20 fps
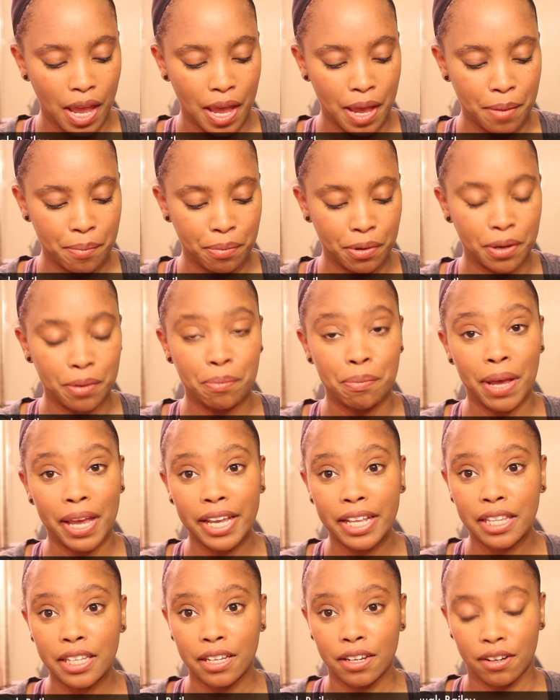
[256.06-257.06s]
and put
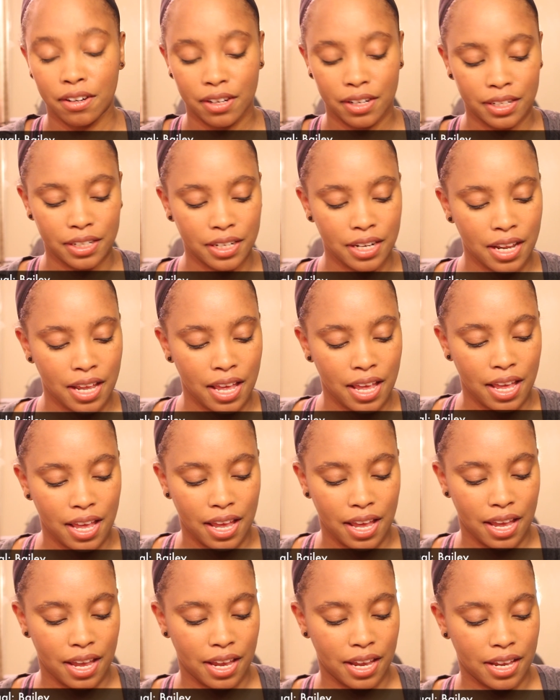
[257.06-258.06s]
Bailey on
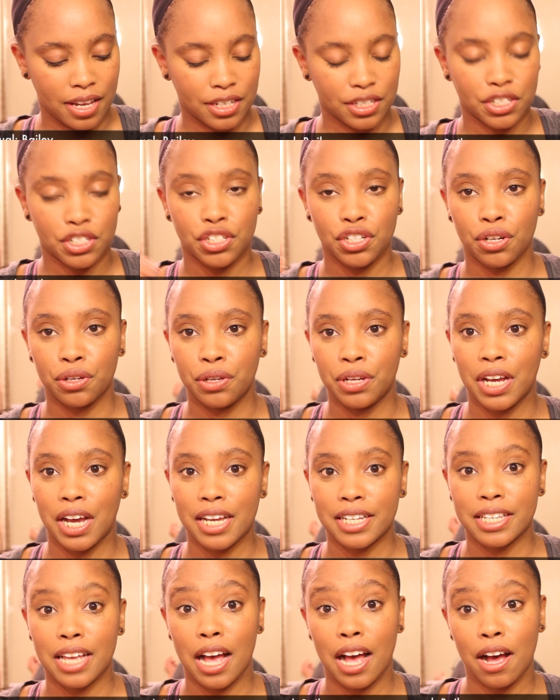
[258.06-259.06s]
and show you
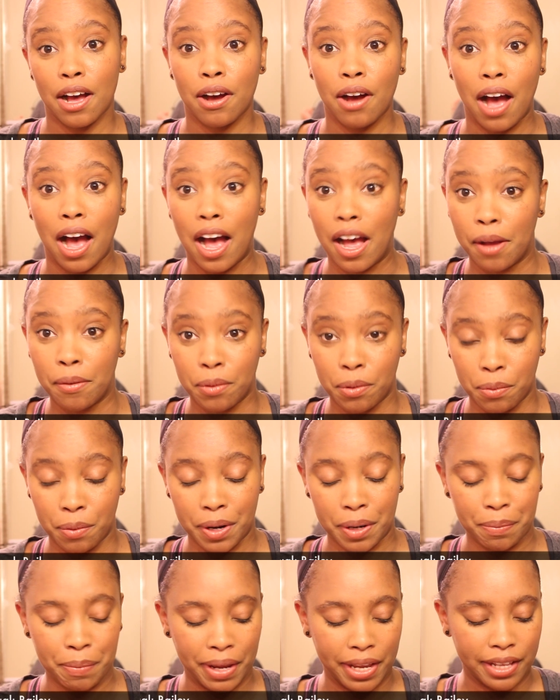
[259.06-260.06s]
guys how I will
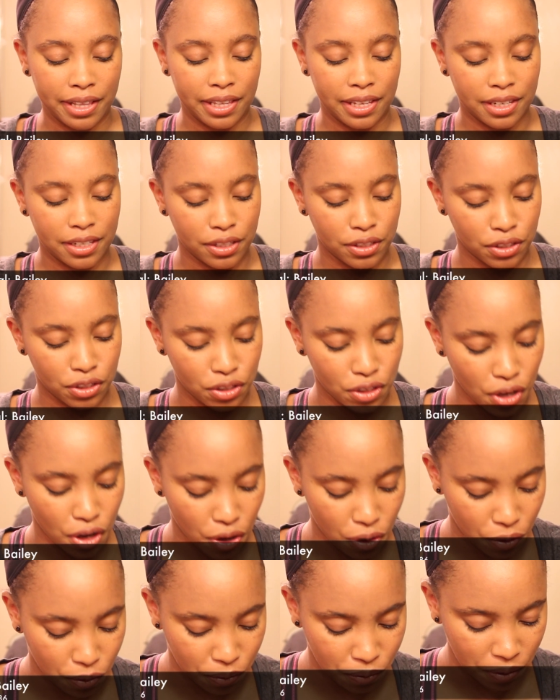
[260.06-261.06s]
wear Bailey.
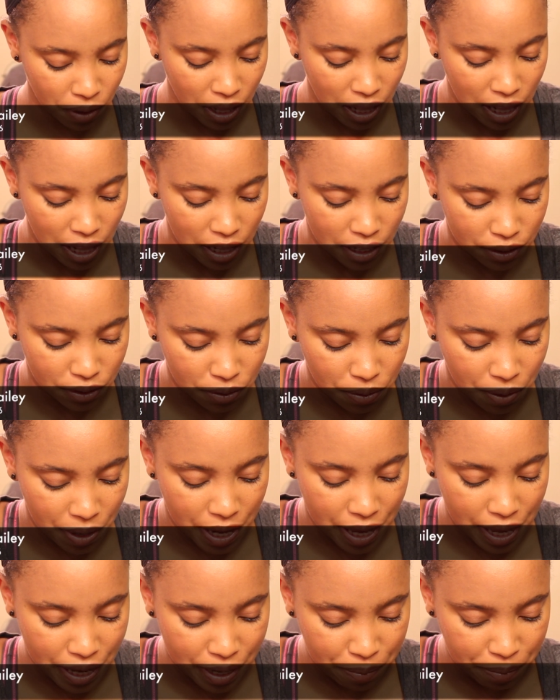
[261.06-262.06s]
So go
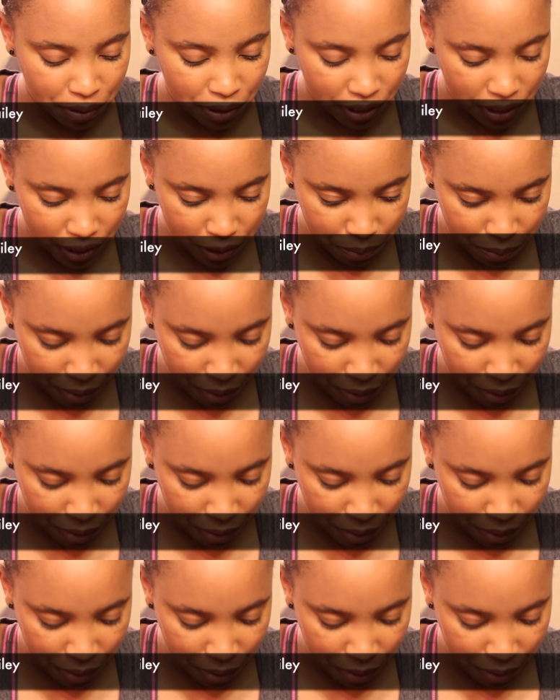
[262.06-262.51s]
ahead and put this